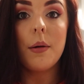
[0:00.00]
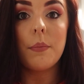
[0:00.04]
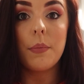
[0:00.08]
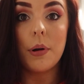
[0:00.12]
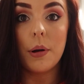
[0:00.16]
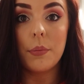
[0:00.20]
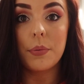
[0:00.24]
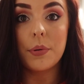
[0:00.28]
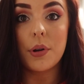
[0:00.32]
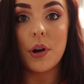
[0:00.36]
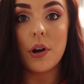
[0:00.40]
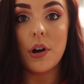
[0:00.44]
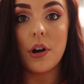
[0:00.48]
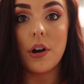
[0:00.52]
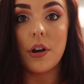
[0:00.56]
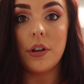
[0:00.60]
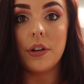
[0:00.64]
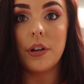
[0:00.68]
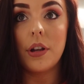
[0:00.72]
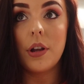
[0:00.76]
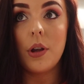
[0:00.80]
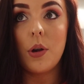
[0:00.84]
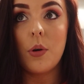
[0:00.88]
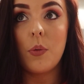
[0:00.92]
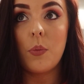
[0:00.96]

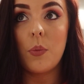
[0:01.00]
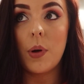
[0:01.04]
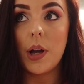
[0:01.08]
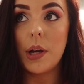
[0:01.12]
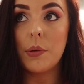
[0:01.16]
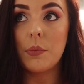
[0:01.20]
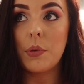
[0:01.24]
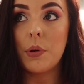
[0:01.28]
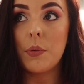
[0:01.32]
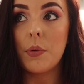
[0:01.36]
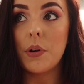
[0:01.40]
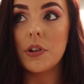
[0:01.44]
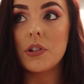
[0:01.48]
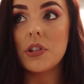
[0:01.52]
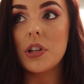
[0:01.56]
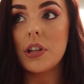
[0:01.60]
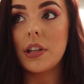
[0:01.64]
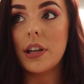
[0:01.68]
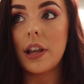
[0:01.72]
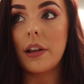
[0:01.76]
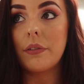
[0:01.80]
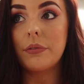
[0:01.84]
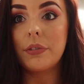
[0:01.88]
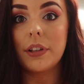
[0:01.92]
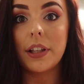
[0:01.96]
popcorn when we're watching
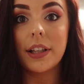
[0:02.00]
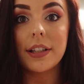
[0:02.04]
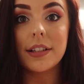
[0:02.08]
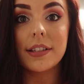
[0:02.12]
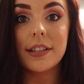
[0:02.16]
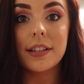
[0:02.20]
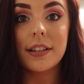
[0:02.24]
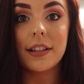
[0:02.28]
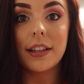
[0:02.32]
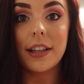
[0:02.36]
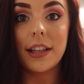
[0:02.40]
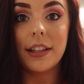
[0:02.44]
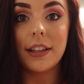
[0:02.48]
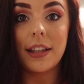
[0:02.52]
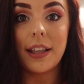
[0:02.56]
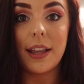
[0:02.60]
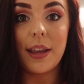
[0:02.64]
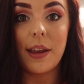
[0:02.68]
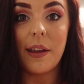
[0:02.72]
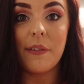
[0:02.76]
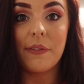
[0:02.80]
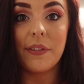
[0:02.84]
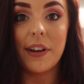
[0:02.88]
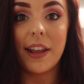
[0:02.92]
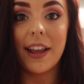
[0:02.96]
Netflix in the
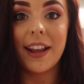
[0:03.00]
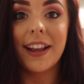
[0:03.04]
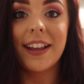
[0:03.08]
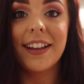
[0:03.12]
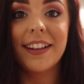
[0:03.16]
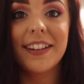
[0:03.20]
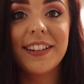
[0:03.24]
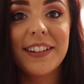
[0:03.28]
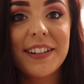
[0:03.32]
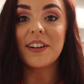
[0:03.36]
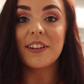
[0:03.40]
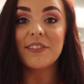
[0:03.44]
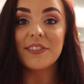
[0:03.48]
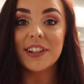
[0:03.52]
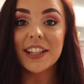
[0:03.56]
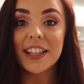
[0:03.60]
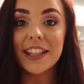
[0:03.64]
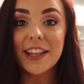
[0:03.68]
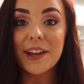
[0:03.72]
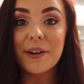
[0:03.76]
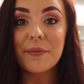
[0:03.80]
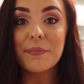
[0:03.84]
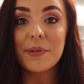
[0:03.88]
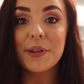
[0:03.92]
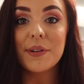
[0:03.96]
evening. So I
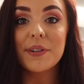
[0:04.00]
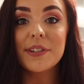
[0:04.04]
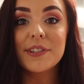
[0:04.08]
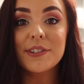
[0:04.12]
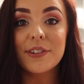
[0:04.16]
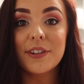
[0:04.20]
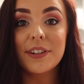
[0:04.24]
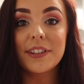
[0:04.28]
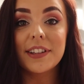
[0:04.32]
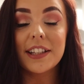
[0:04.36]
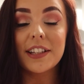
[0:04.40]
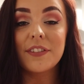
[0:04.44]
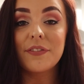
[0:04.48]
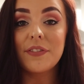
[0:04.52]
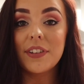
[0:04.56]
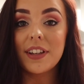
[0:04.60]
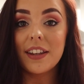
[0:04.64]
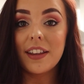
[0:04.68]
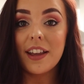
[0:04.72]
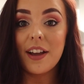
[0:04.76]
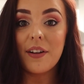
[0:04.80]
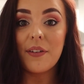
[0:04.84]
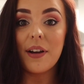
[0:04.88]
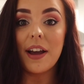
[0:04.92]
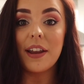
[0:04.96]
really hope you enjoyed this
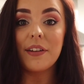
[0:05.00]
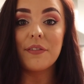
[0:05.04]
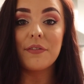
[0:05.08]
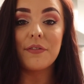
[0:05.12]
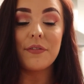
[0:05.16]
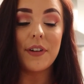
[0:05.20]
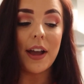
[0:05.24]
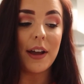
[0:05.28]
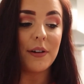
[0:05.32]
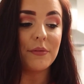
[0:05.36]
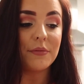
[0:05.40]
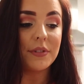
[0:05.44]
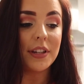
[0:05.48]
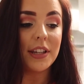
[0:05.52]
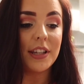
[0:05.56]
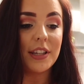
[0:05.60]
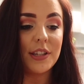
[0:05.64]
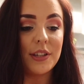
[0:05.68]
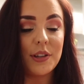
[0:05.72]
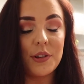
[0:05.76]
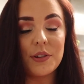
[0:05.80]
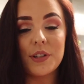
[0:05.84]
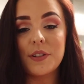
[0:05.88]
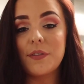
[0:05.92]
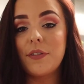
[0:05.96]
video and found it
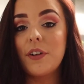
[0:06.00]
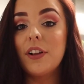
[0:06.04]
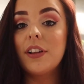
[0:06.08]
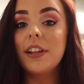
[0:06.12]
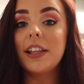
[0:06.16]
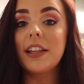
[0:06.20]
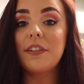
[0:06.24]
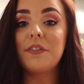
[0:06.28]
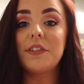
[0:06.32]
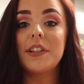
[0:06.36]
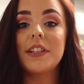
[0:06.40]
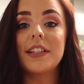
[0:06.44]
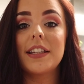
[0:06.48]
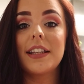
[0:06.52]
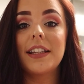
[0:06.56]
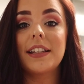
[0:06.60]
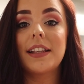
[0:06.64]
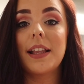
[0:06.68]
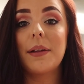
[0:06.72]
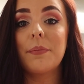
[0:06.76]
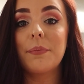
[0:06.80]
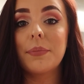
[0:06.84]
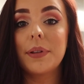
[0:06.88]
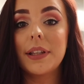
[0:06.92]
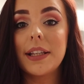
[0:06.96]
useful. If you did,
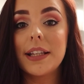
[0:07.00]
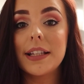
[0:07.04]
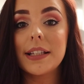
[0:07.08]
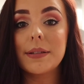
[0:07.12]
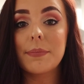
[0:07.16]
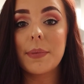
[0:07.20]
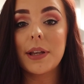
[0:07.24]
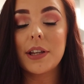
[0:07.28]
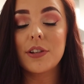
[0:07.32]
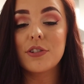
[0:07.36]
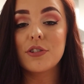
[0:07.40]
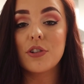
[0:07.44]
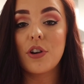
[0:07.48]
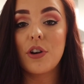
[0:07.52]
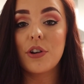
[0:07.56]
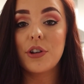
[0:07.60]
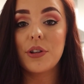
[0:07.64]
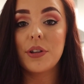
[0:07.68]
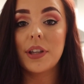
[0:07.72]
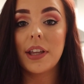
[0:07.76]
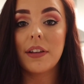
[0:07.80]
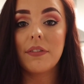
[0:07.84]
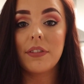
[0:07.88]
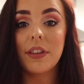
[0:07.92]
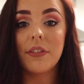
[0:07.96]
then please make sure
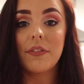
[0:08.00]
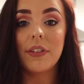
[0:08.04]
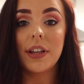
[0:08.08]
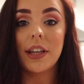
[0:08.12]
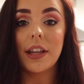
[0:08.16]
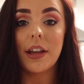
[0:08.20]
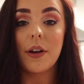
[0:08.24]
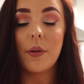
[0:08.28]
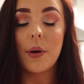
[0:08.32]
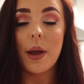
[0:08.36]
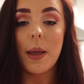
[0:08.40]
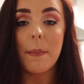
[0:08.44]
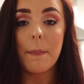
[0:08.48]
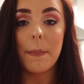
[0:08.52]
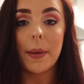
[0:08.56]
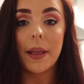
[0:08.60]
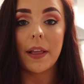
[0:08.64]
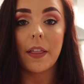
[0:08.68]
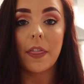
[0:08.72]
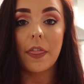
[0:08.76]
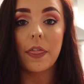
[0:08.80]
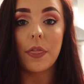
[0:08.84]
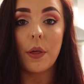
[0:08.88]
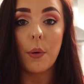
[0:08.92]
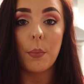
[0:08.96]
you give the video a
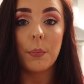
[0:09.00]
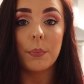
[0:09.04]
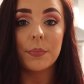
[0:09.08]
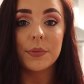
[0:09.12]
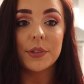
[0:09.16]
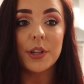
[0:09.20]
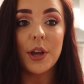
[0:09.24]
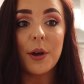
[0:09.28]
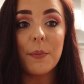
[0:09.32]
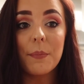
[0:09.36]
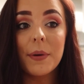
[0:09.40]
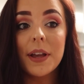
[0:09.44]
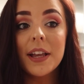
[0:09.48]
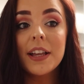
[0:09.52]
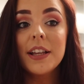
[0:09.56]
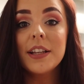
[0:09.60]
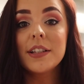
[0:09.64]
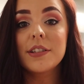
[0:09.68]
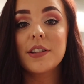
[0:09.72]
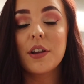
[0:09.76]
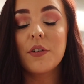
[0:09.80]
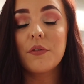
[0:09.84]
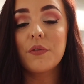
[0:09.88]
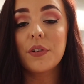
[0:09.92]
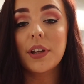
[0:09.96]
big thumbs up.
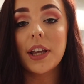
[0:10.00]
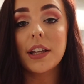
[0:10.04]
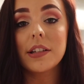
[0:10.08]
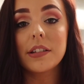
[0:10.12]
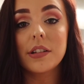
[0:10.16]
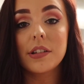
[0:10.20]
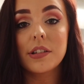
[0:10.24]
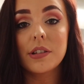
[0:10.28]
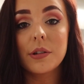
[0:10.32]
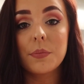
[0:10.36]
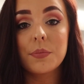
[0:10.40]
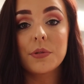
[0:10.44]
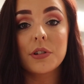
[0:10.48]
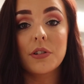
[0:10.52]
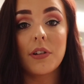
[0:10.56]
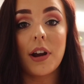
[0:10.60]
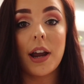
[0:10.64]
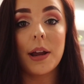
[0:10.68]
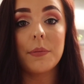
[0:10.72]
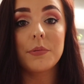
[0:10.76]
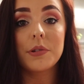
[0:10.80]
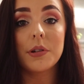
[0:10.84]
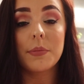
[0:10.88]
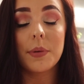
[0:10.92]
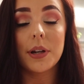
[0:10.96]
Don't forget to
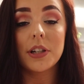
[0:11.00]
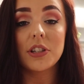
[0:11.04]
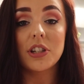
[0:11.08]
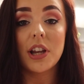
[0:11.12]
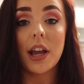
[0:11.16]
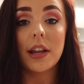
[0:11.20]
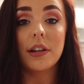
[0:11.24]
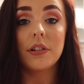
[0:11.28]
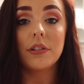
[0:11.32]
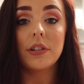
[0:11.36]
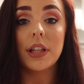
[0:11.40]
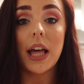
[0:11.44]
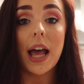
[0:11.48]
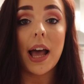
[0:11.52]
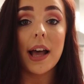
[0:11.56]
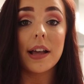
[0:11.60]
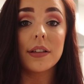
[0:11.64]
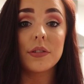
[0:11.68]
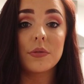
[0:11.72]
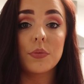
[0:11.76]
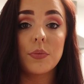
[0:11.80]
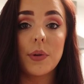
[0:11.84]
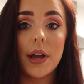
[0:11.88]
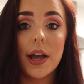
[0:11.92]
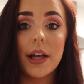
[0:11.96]
subscribe to my channel
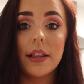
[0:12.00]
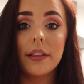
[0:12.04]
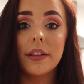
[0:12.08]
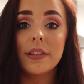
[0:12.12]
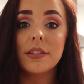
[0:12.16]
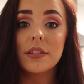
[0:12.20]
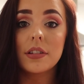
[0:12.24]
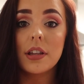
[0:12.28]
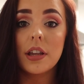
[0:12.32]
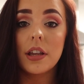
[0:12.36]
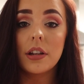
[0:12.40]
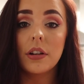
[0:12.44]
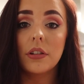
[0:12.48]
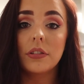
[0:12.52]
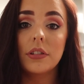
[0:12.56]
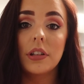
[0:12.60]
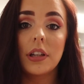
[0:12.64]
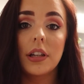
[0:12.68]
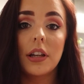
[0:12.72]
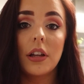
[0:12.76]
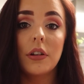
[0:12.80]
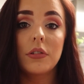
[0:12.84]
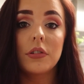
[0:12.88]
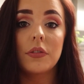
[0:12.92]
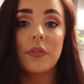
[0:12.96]
as well and turn on the
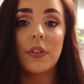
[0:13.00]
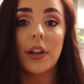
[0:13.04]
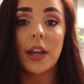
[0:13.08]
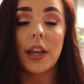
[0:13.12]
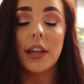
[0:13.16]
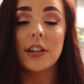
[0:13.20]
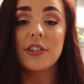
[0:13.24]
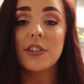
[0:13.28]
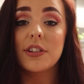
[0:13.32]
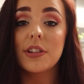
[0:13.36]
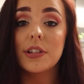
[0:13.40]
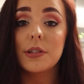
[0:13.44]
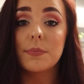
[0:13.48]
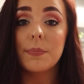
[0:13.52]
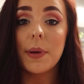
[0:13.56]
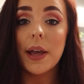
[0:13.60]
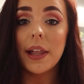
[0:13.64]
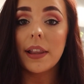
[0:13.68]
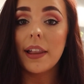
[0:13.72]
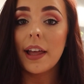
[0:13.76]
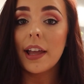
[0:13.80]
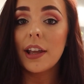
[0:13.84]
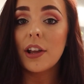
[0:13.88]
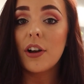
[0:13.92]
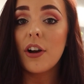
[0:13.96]
notifications
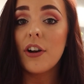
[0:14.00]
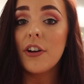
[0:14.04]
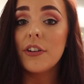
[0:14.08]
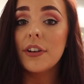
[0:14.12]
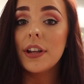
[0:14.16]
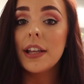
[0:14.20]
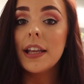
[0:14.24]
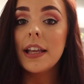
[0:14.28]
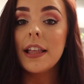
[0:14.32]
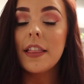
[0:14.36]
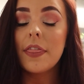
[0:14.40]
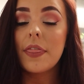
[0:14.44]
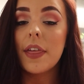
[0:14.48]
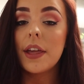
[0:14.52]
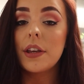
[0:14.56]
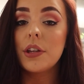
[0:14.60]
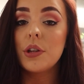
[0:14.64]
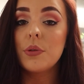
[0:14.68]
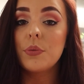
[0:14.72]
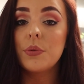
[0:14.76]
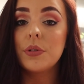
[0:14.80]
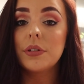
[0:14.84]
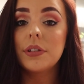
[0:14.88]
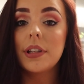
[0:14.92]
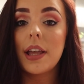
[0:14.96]
bell icon, then
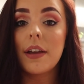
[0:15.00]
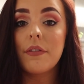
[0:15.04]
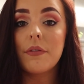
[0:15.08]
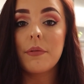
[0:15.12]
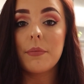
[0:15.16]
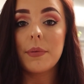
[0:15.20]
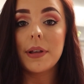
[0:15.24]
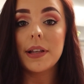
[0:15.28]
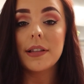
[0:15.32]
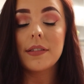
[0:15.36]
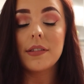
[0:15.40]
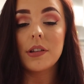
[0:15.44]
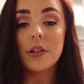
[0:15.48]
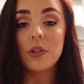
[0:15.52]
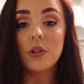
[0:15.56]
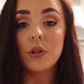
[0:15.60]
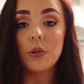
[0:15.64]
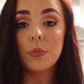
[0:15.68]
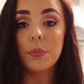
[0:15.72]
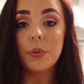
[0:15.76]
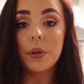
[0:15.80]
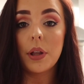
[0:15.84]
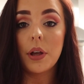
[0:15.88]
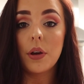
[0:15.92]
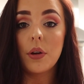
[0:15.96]
you will never miss an
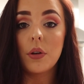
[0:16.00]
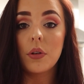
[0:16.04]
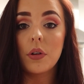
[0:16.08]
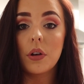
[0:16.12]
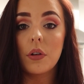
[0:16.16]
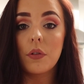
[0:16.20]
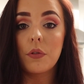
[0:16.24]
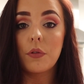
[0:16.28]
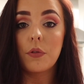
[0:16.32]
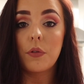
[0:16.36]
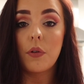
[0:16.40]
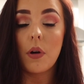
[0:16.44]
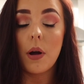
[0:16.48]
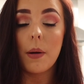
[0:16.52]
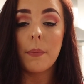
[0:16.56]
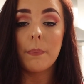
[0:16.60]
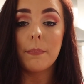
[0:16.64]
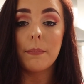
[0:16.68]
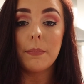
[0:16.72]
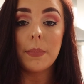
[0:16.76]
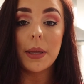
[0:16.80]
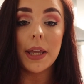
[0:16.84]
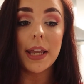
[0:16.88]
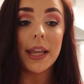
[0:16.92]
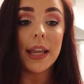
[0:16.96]
upload
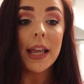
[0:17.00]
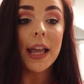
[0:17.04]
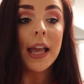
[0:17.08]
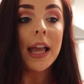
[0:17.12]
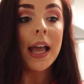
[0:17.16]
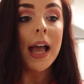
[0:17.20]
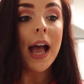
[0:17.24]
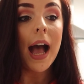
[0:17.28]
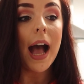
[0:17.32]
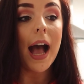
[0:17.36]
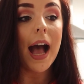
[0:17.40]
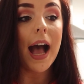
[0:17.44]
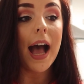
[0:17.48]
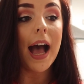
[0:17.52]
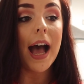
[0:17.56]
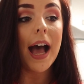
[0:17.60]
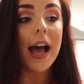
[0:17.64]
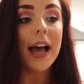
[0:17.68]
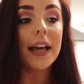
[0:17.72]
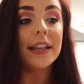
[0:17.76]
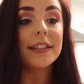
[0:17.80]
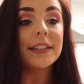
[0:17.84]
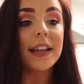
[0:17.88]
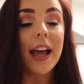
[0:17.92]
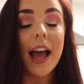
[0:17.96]
from me,
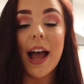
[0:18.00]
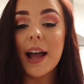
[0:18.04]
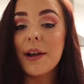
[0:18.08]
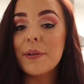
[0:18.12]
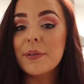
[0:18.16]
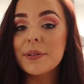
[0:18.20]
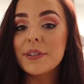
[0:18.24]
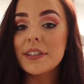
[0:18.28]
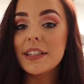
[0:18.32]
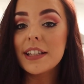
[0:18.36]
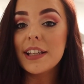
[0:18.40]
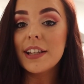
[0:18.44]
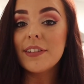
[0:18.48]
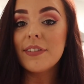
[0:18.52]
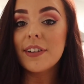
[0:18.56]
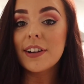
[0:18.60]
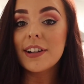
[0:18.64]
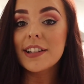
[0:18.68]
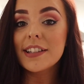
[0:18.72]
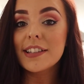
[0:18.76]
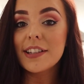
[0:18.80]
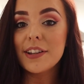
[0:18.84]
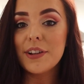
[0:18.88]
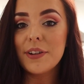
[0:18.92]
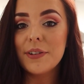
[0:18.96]
and I will see you
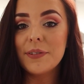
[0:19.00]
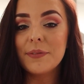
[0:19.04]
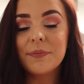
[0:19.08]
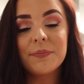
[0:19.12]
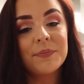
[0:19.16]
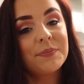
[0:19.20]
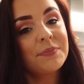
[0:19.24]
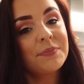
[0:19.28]
very soon.